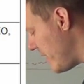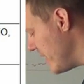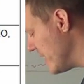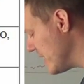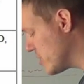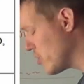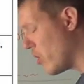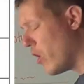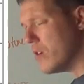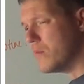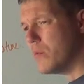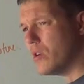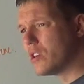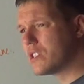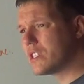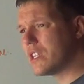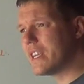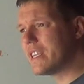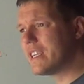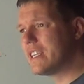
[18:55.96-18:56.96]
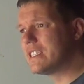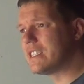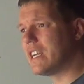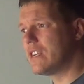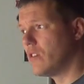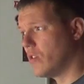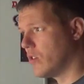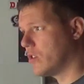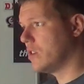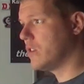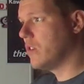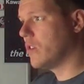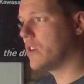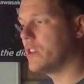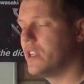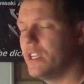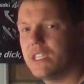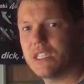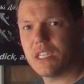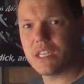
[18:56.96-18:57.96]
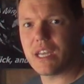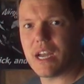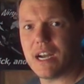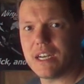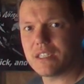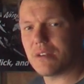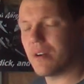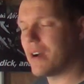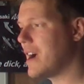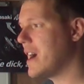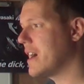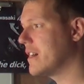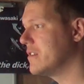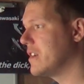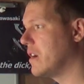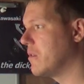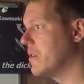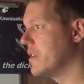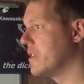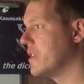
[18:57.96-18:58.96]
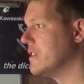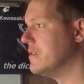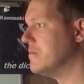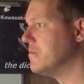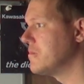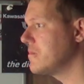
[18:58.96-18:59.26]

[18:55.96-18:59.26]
It's almost like he's like, look, look, these are the guys I hang around with.